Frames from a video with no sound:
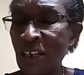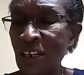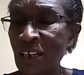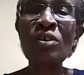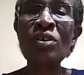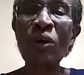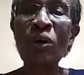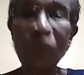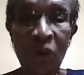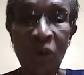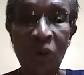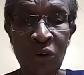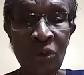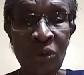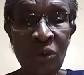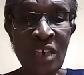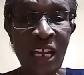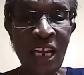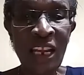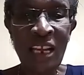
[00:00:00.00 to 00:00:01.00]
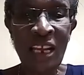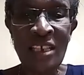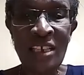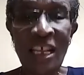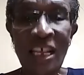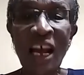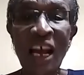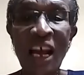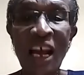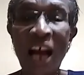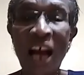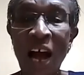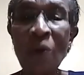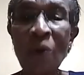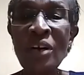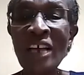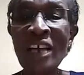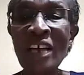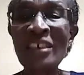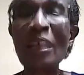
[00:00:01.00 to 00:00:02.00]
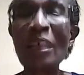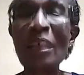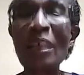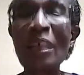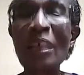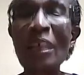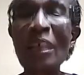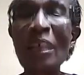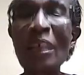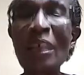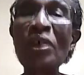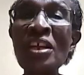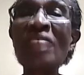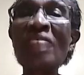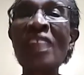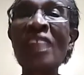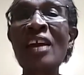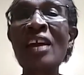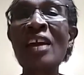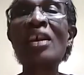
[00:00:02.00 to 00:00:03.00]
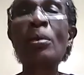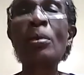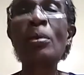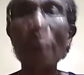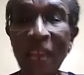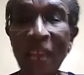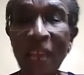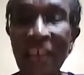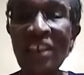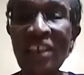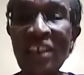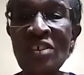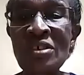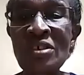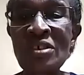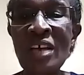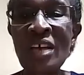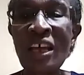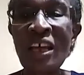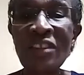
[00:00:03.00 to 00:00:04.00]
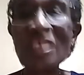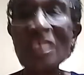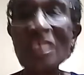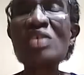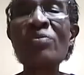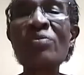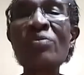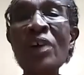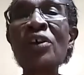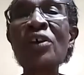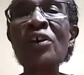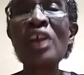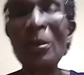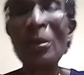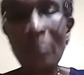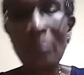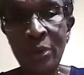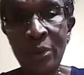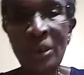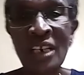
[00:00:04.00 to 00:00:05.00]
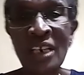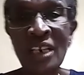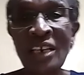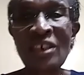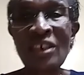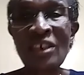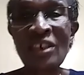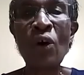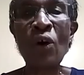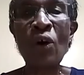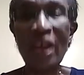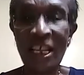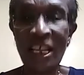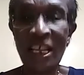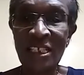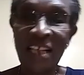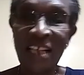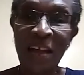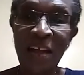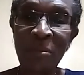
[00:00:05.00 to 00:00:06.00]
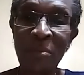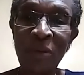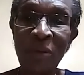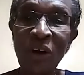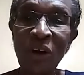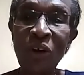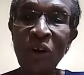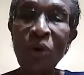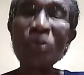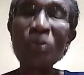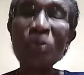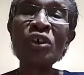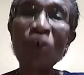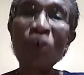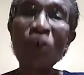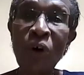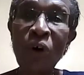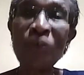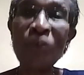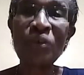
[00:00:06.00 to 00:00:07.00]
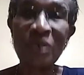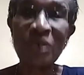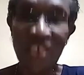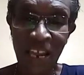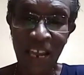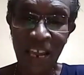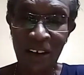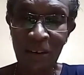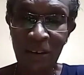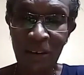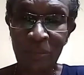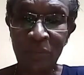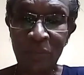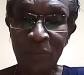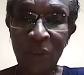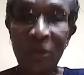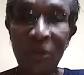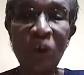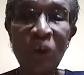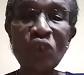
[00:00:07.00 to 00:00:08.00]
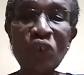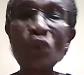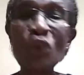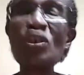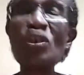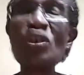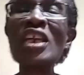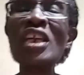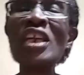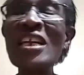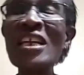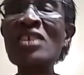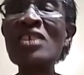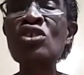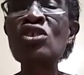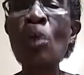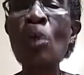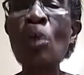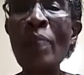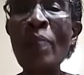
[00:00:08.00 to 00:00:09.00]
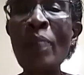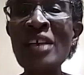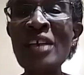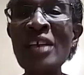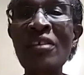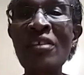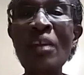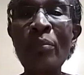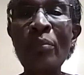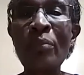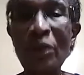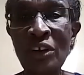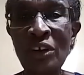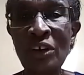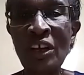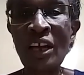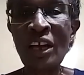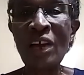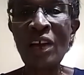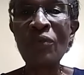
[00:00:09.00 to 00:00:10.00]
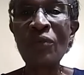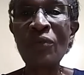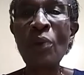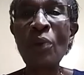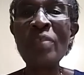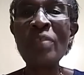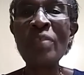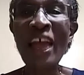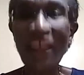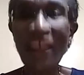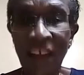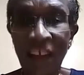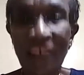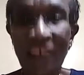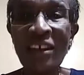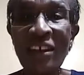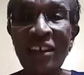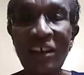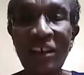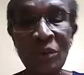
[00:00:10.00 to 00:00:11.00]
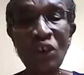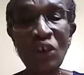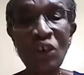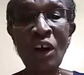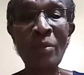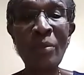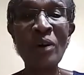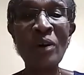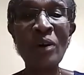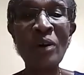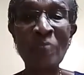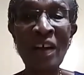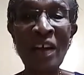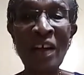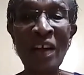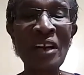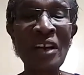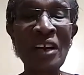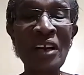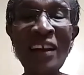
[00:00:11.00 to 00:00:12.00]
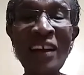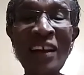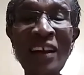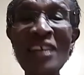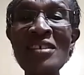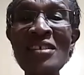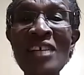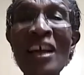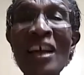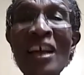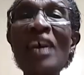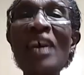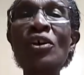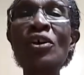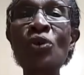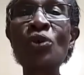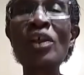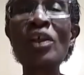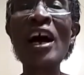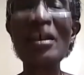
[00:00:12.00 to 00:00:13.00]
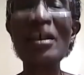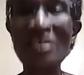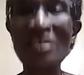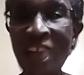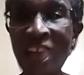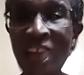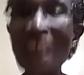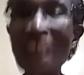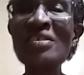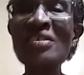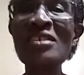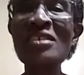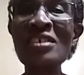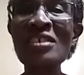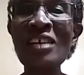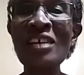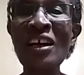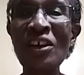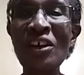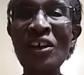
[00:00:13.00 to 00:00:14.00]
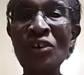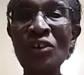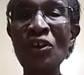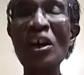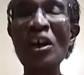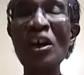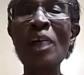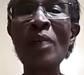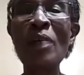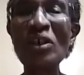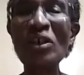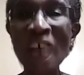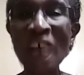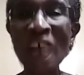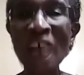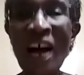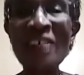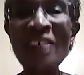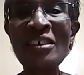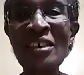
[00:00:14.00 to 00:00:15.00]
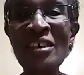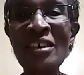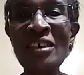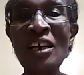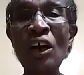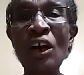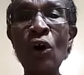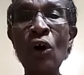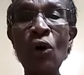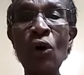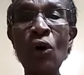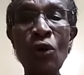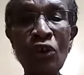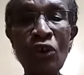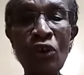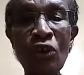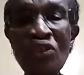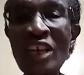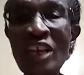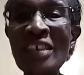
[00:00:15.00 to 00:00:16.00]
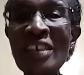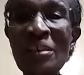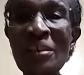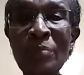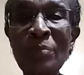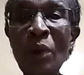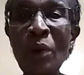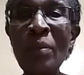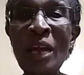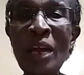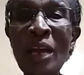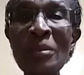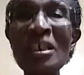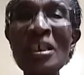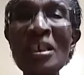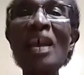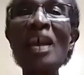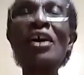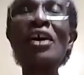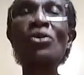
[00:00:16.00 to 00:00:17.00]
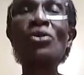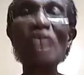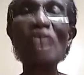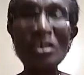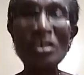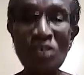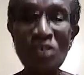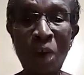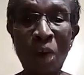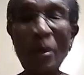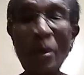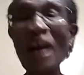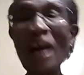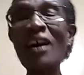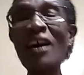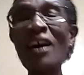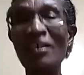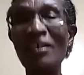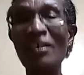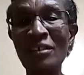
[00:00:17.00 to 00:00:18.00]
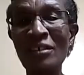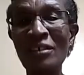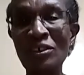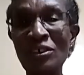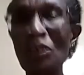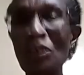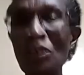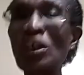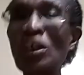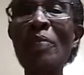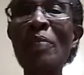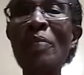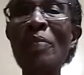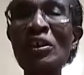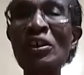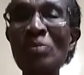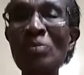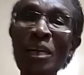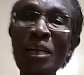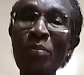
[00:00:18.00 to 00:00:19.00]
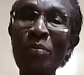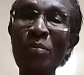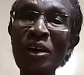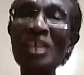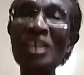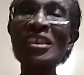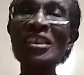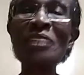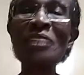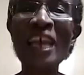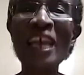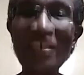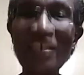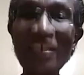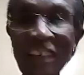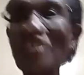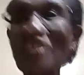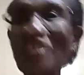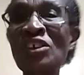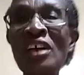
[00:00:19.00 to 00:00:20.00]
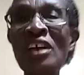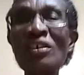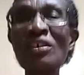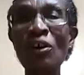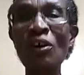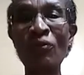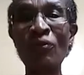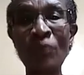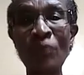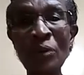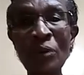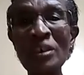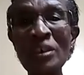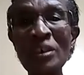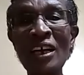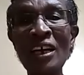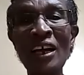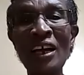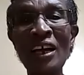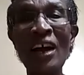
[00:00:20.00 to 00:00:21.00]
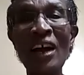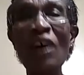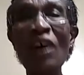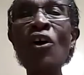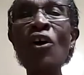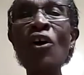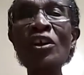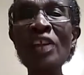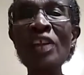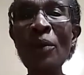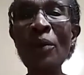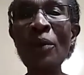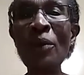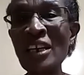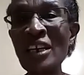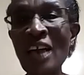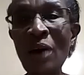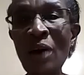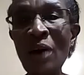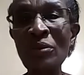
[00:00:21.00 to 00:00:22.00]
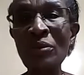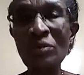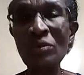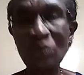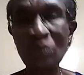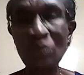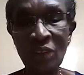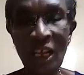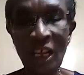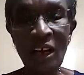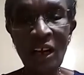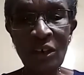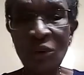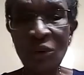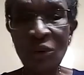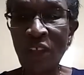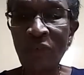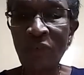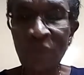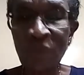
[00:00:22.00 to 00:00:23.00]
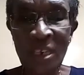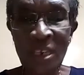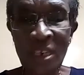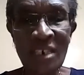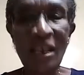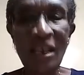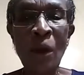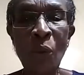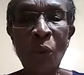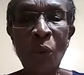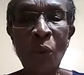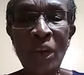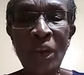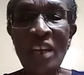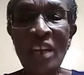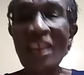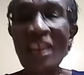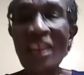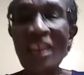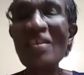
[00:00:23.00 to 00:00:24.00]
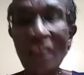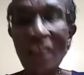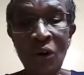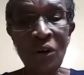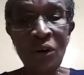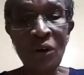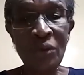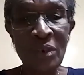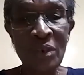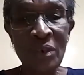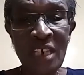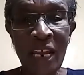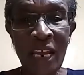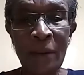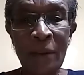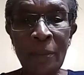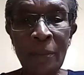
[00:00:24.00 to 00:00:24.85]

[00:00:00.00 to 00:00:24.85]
of Cocutain, is how does the body then replenish this very important coenzyme called Cocutain? Because you need it so much in the body. From the head, we talk about migraine headaches, to the chest, you're talking about heart or chest problems, to the stomach, talking about metabolism, digestion of food, all the way down to the feet, we need the Cocutain.